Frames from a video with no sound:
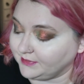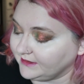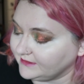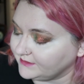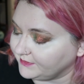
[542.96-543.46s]

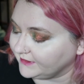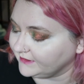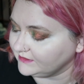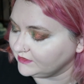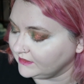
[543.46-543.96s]
pink
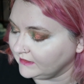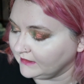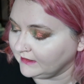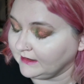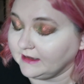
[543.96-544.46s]
sponge.
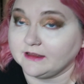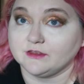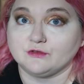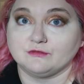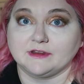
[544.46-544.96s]
And
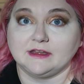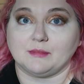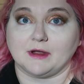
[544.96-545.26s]
they're really